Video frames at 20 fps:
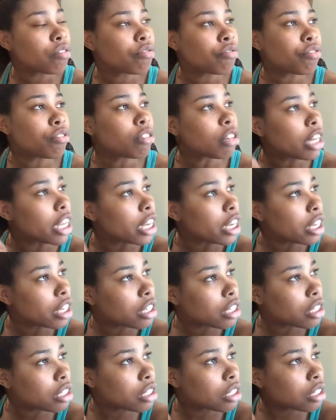for
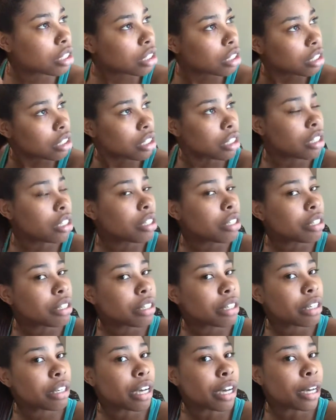like
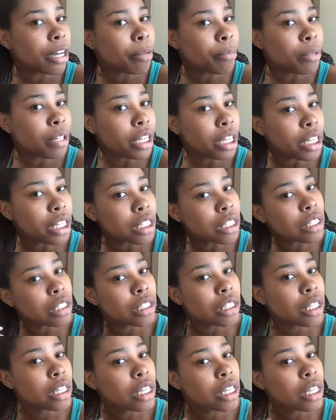a couple days.